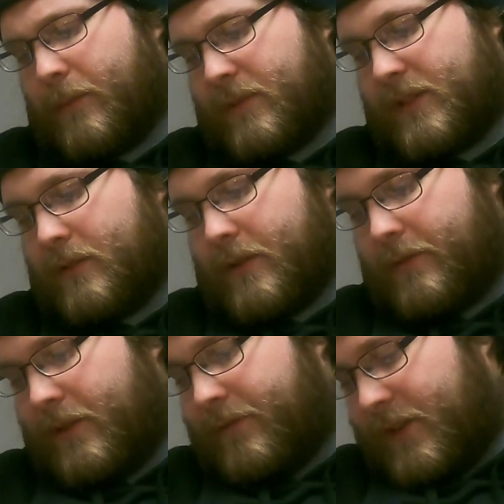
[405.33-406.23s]
yep, 0 to
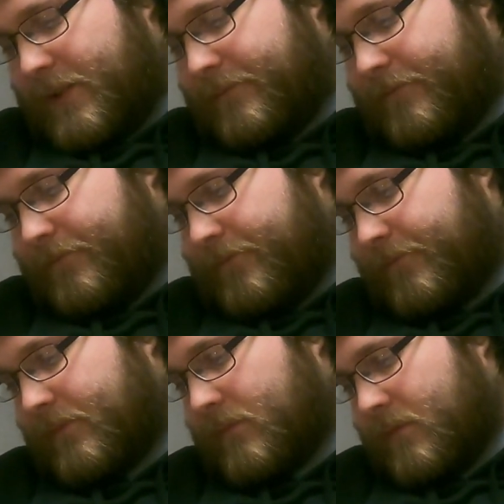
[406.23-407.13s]
3 feet,
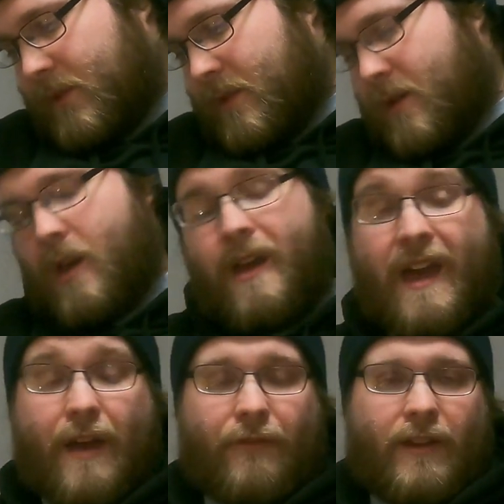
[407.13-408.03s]

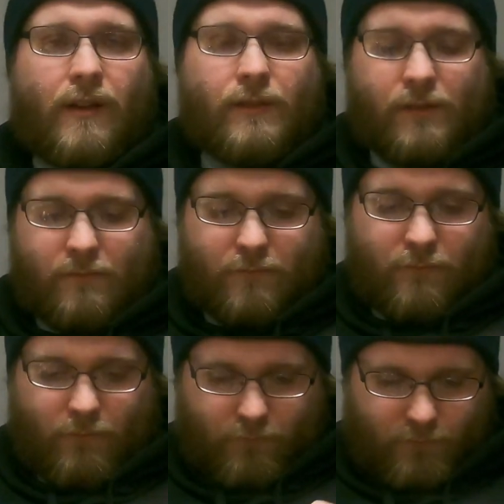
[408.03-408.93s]
½ an ounce,
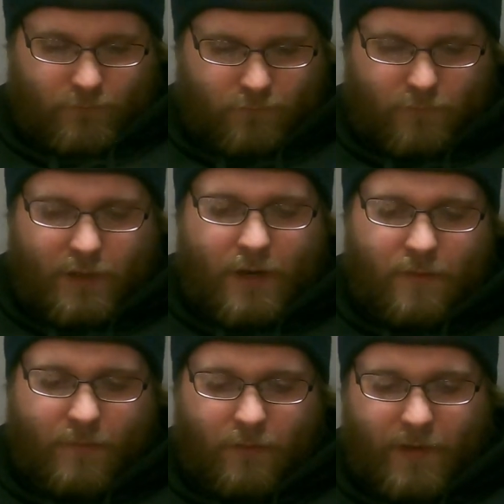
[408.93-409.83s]
100
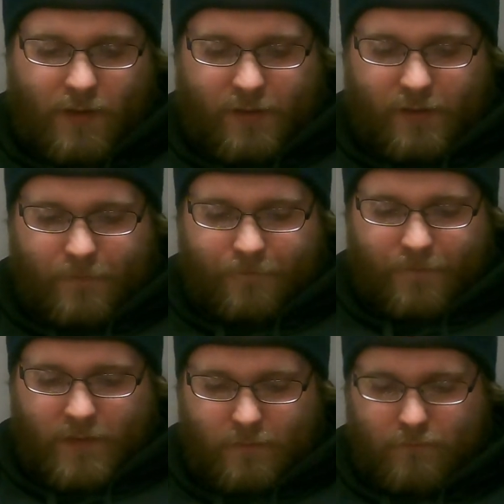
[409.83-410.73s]
millimeters.
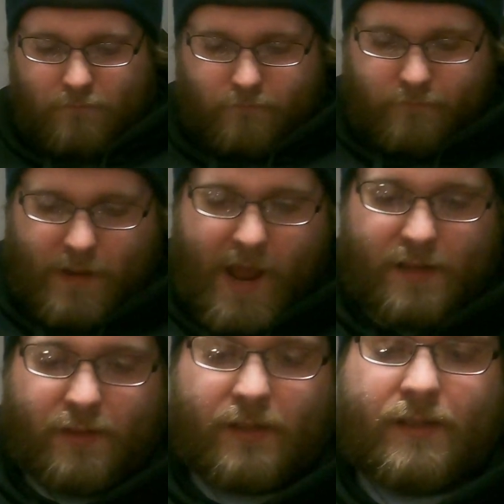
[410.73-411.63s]

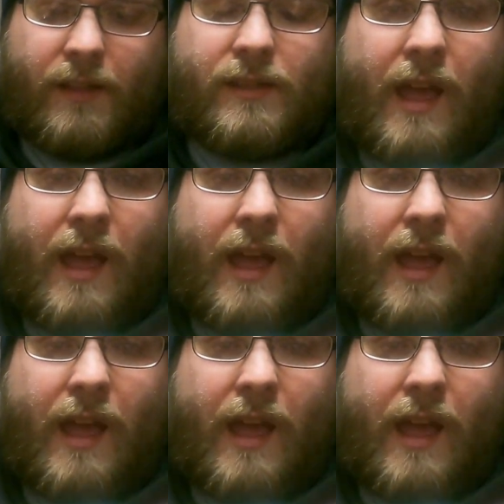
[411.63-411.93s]
As you can see, it's